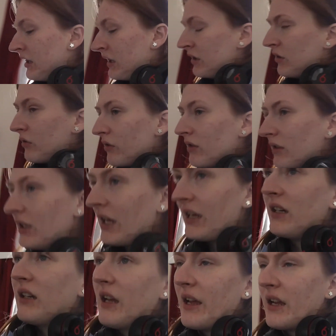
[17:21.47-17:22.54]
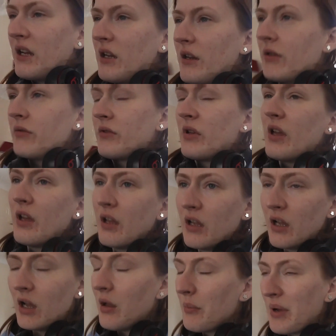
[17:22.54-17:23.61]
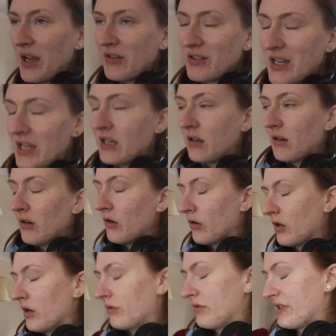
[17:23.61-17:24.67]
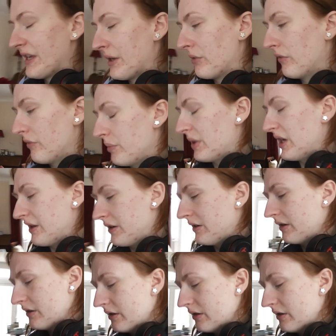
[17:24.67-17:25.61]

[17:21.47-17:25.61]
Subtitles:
not late. It's about 10 o'clock I was out of bed.